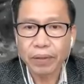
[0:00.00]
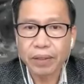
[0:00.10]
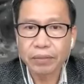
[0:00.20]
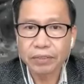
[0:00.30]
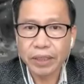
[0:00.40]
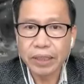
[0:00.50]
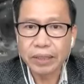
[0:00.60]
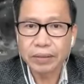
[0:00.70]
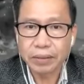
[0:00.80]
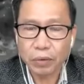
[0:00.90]
of the
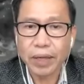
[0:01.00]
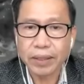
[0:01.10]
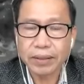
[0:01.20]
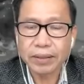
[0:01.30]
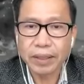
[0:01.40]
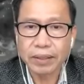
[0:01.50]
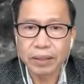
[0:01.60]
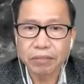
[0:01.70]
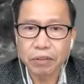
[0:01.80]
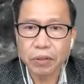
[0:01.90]
key threat, and
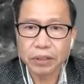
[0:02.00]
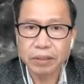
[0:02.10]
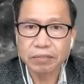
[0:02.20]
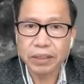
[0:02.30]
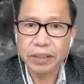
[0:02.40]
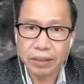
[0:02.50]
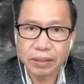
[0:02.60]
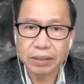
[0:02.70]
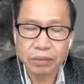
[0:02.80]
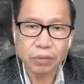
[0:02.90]
the forest conversion
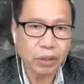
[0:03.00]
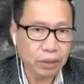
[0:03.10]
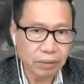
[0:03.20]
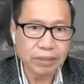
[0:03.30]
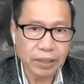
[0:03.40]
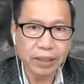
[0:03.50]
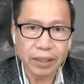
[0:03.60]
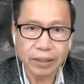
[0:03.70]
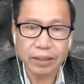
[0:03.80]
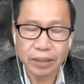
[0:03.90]
is one of the
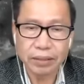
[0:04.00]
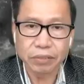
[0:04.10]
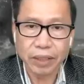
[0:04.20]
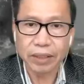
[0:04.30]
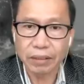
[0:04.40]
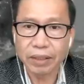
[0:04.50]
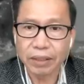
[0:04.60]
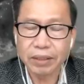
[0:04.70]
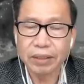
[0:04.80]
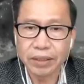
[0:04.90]
another key threat that
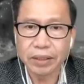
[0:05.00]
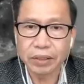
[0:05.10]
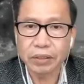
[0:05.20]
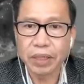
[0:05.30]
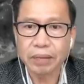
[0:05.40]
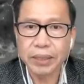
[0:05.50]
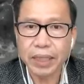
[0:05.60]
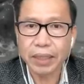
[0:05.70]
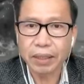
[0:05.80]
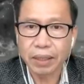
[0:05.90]
leading to
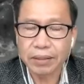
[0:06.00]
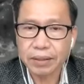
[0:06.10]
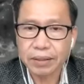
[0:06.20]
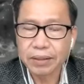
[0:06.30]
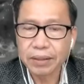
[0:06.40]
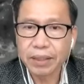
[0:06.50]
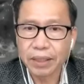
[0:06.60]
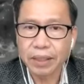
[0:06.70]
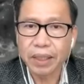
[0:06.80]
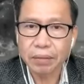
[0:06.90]
habitat loss
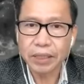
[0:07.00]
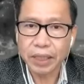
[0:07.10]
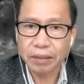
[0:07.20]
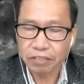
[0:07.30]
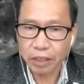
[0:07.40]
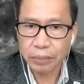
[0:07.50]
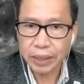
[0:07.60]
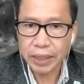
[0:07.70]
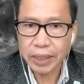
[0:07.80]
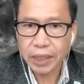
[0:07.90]
and habitat
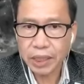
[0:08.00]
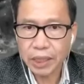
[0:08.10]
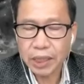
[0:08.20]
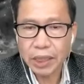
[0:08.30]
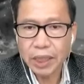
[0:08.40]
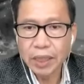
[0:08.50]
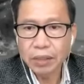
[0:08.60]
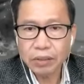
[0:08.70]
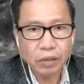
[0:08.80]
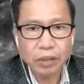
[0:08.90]
fragmentations.
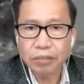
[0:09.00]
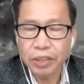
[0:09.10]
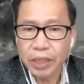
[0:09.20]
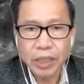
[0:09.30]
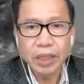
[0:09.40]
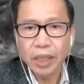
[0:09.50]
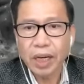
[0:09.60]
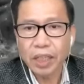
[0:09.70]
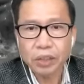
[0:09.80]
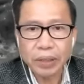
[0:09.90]
So if we
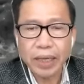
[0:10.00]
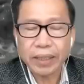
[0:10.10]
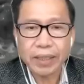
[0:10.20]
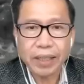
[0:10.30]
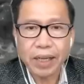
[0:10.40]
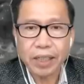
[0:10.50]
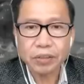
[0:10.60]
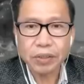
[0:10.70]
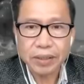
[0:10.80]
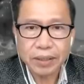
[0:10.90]
are together
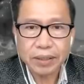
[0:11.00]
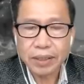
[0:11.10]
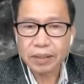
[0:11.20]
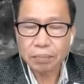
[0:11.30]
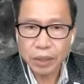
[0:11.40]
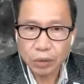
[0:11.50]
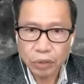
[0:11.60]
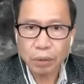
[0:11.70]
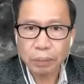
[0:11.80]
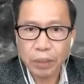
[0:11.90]
addressing this
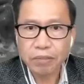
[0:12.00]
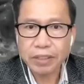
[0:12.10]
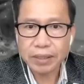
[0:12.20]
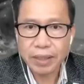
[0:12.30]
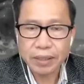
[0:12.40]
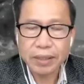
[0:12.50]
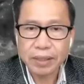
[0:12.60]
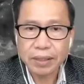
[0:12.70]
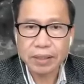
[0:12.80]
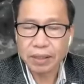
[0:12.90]
between the private
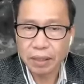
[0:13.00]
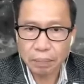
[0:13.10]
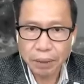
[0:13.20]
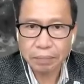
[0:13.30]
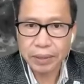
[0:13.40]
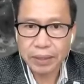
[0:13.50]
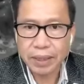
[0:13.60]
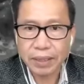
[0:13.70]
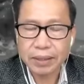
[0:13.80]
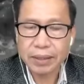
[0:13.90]
sectors, public
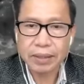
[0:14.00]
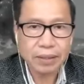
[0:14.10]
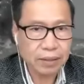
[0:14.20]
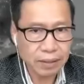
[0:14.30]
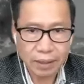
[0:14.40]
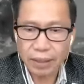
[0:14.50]
sectors,